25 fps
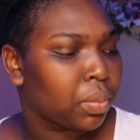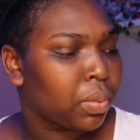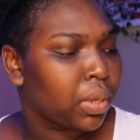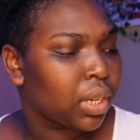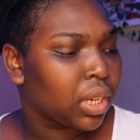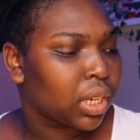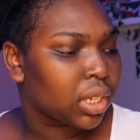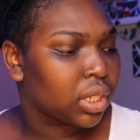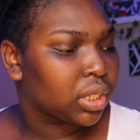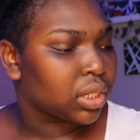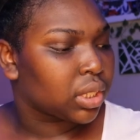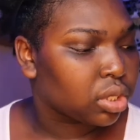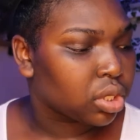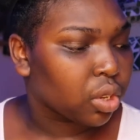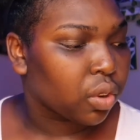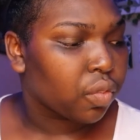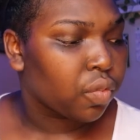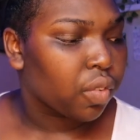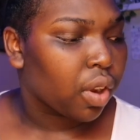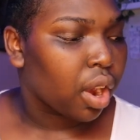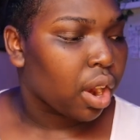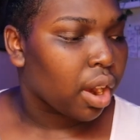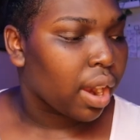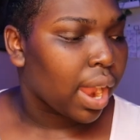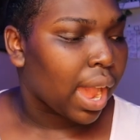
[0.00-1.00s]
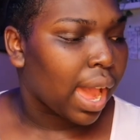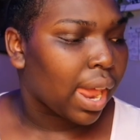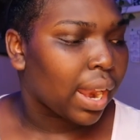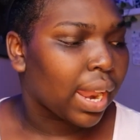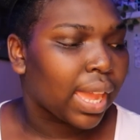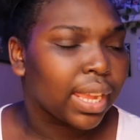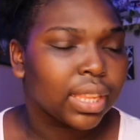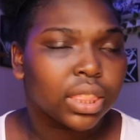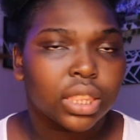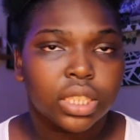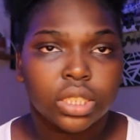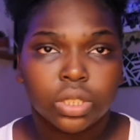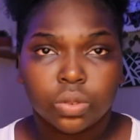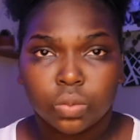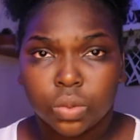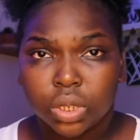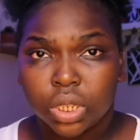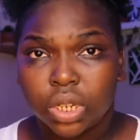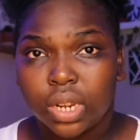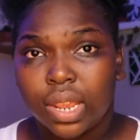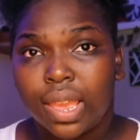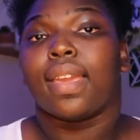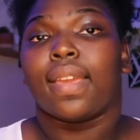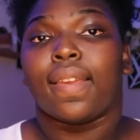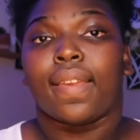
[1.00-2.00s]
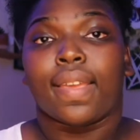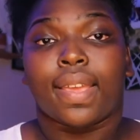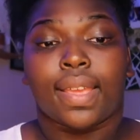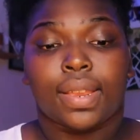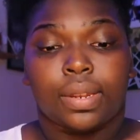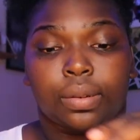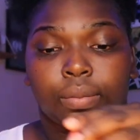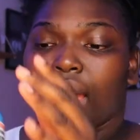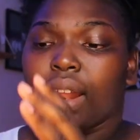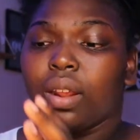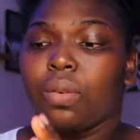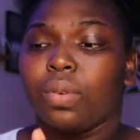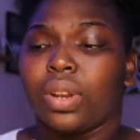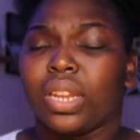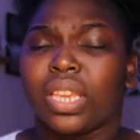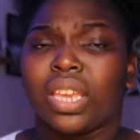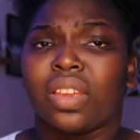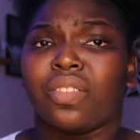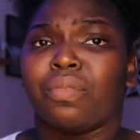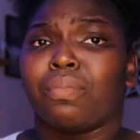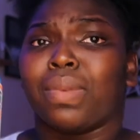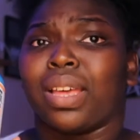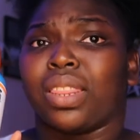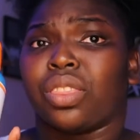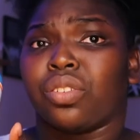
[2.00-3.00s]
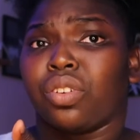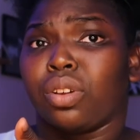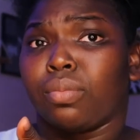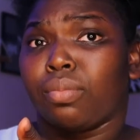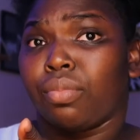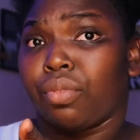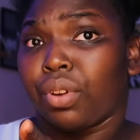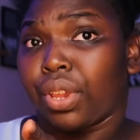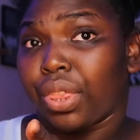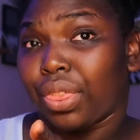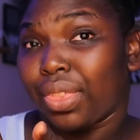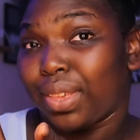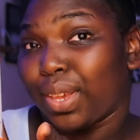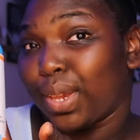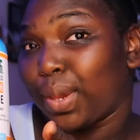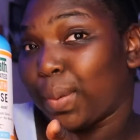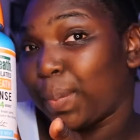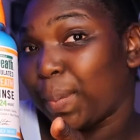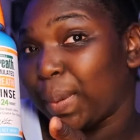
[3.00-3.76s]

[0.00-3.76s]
because so far I like this one, and I don't want to give my TheraBreath up.